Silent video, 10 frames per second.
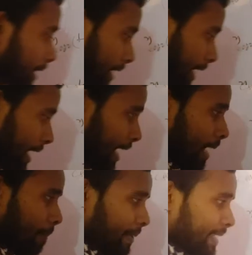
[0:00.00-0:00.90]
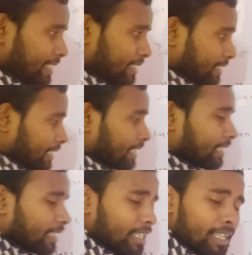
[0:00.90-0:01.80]
A, B,
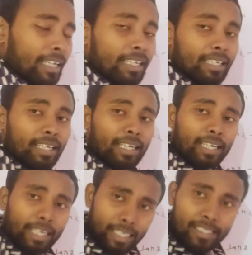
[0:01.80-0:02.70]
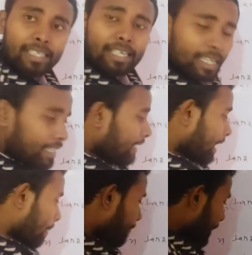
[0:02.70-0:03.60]
C is in
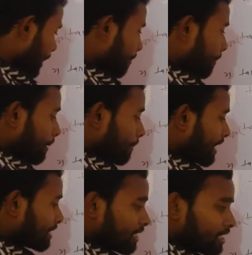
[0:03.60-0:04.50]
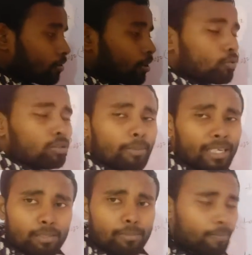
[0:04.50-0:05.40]
AP if B minus C is equal to C
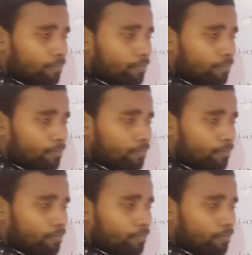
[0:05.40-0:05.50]
minus B.